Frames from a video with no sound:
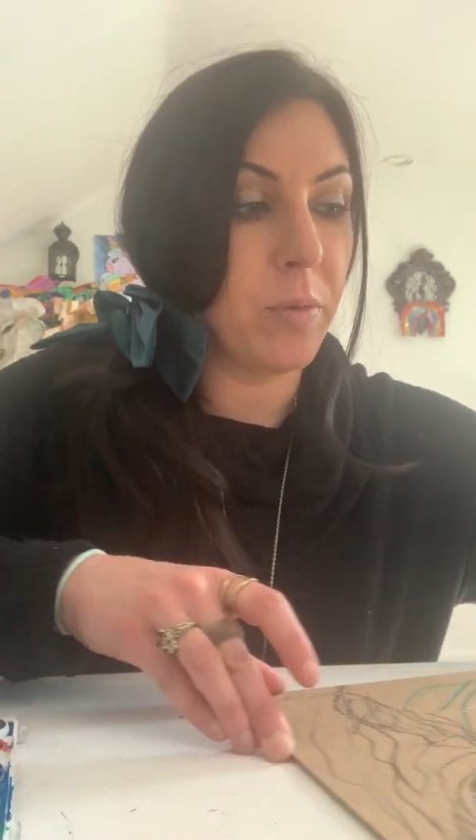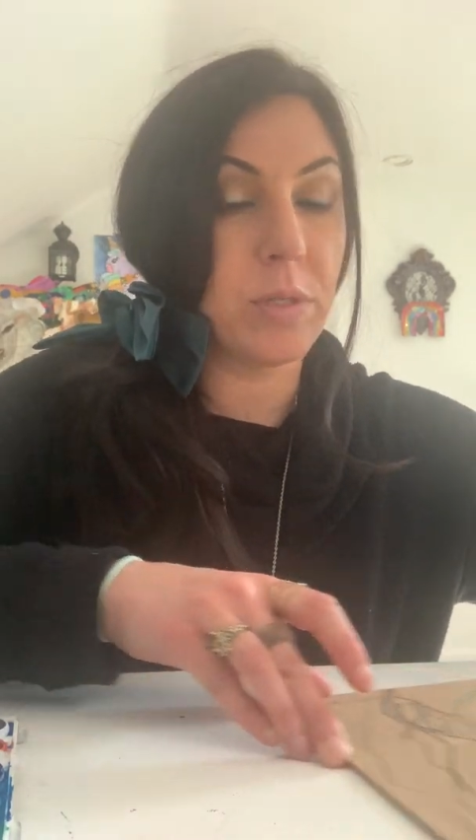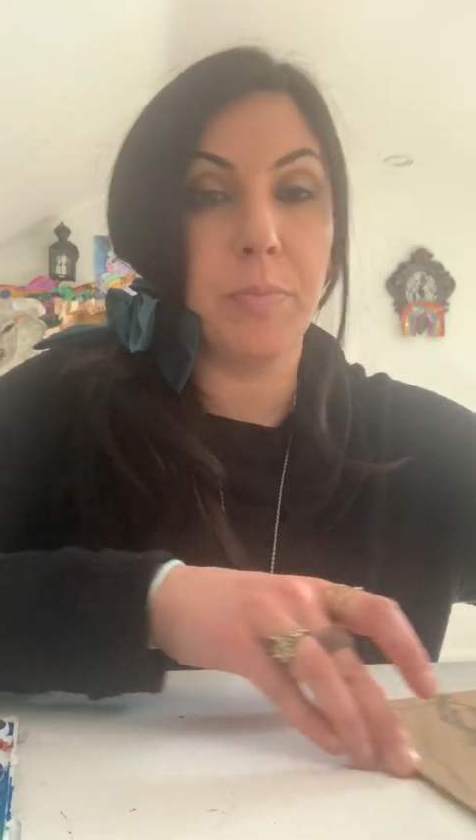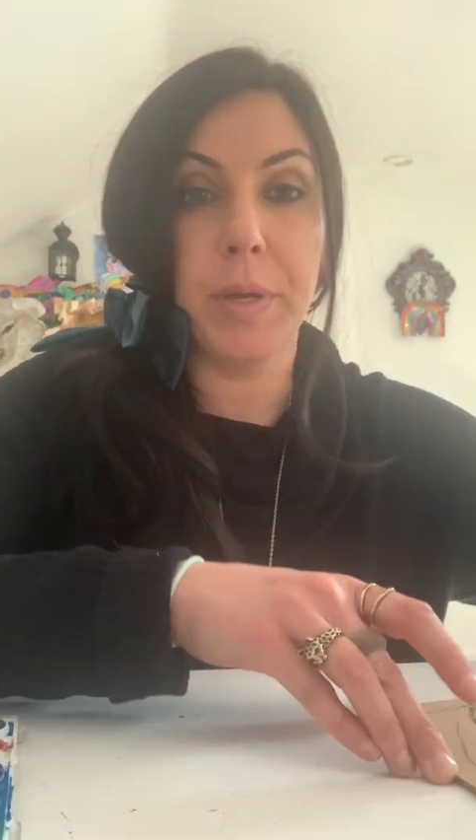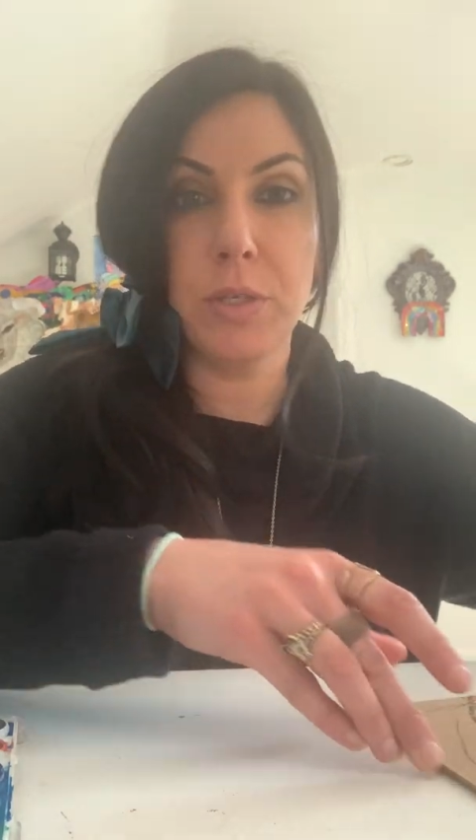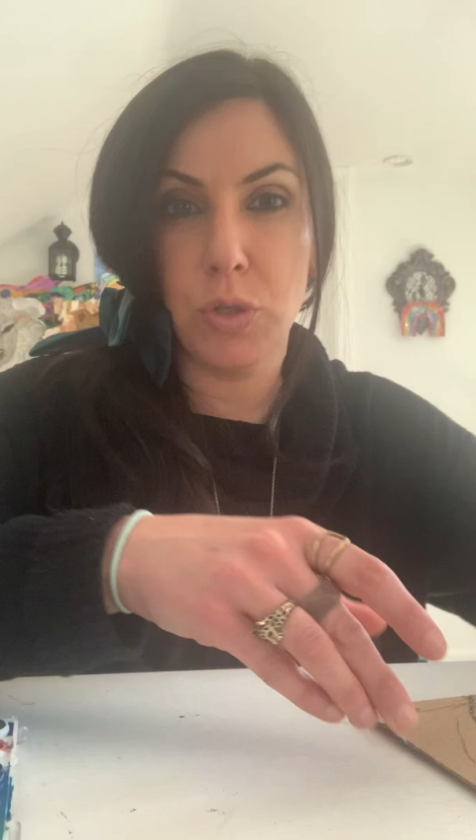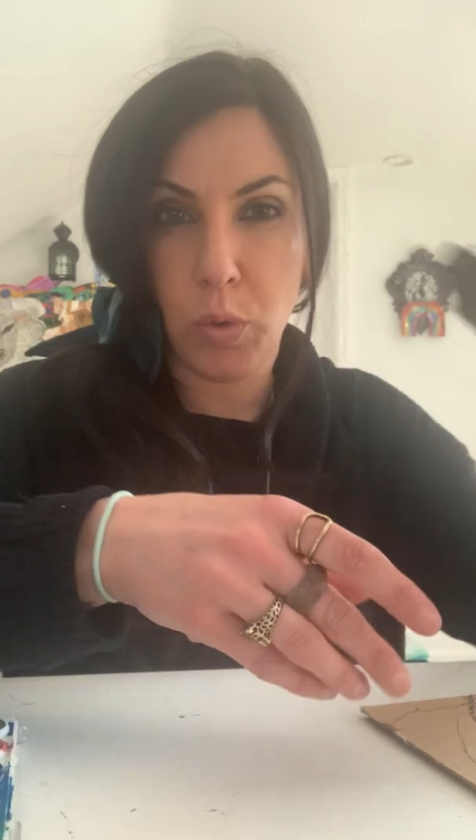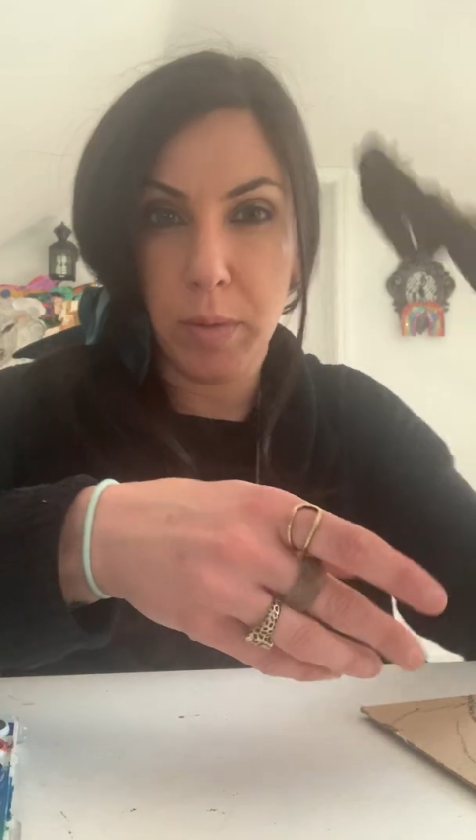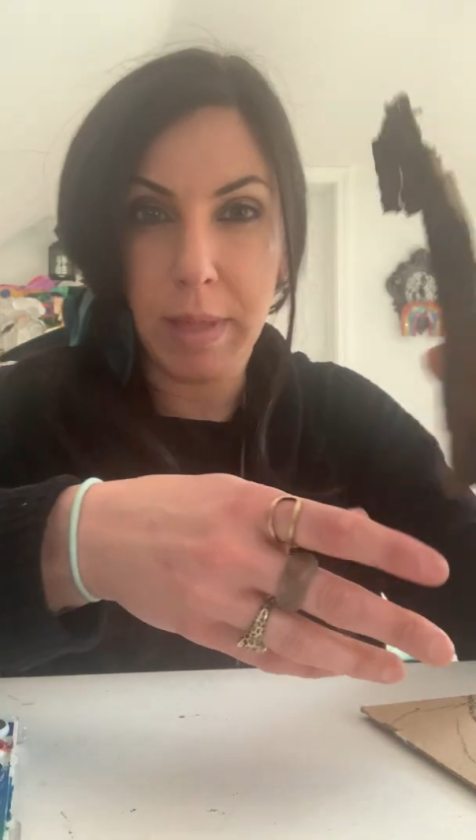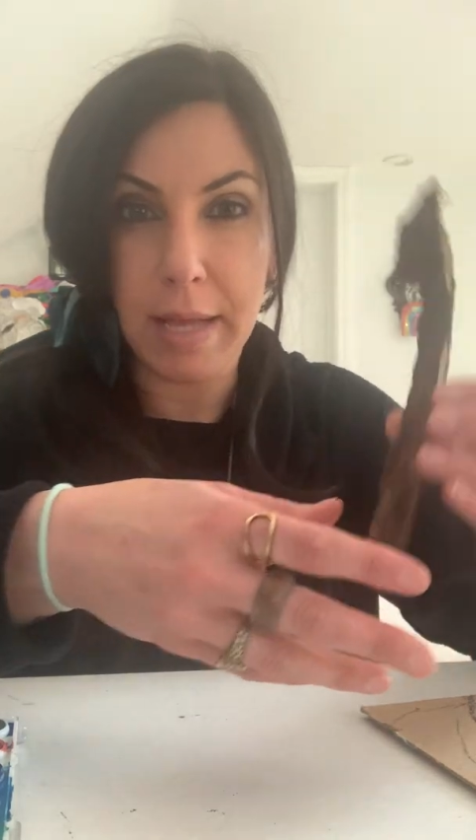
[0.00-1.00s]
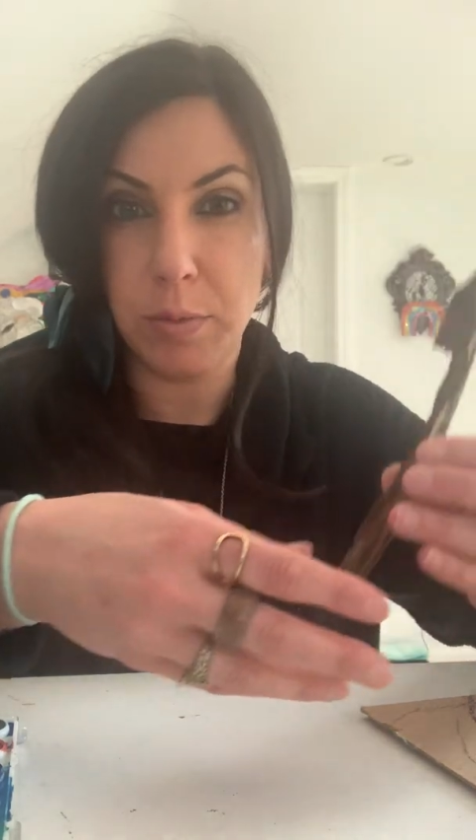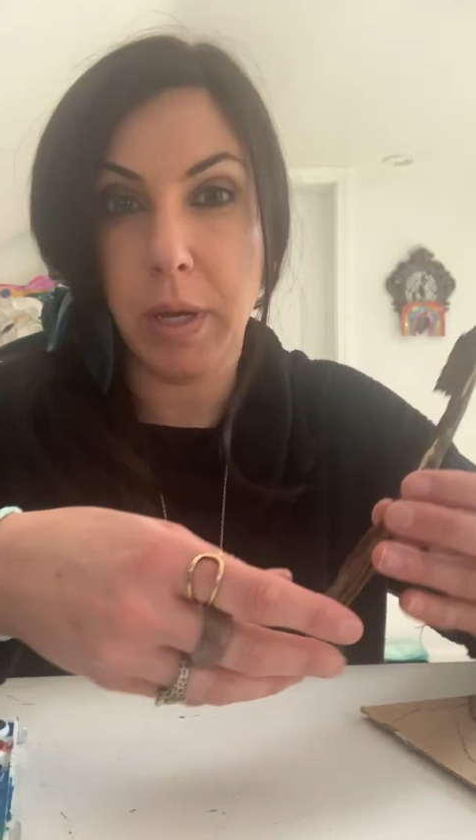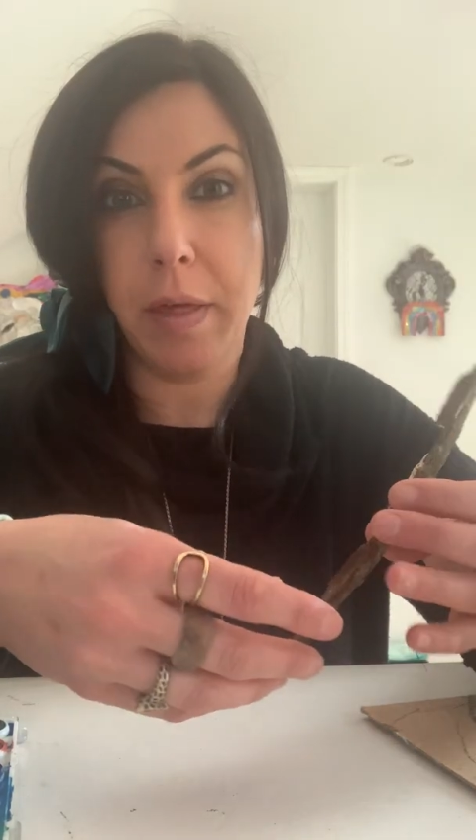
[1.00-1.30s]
there was a big storm last week.